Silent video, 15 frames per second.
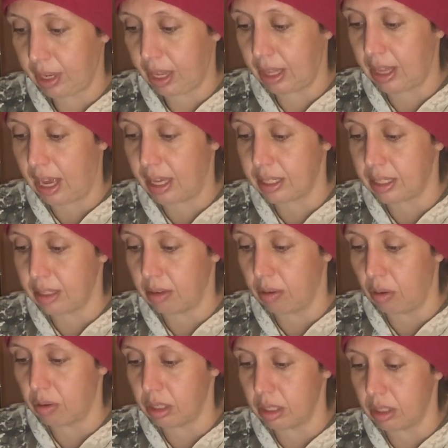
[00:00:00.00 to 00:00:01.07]
that's still
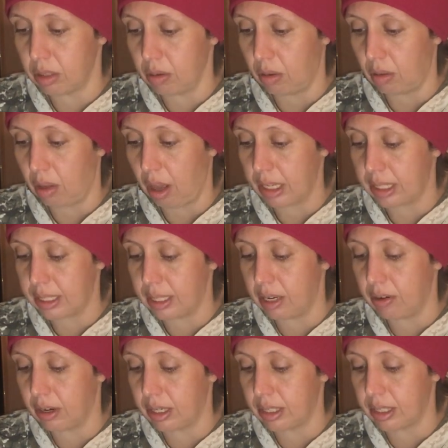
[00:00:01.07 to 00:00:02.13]
holding to a lot of
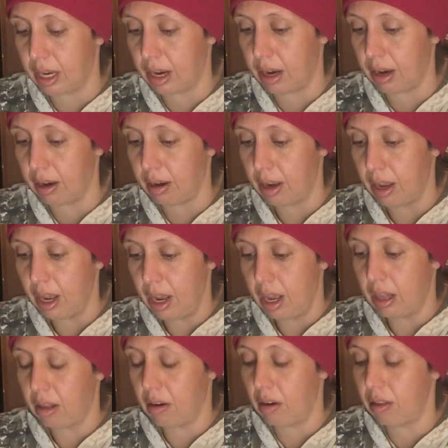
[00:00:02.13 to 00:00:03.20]
secrets here.
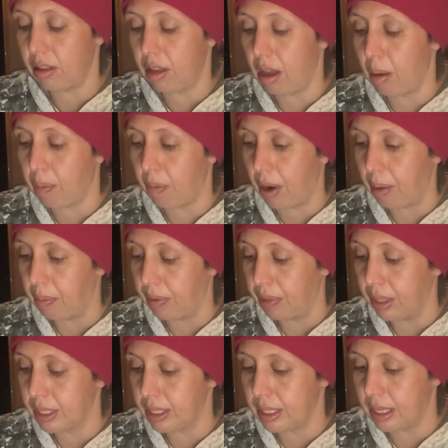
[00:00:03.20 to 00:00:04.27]
They're on the upright, but
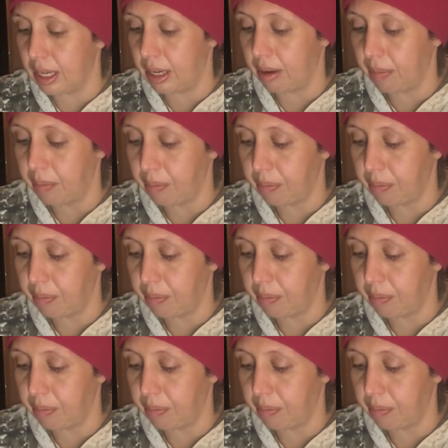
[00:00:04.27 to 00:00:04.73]
let's see.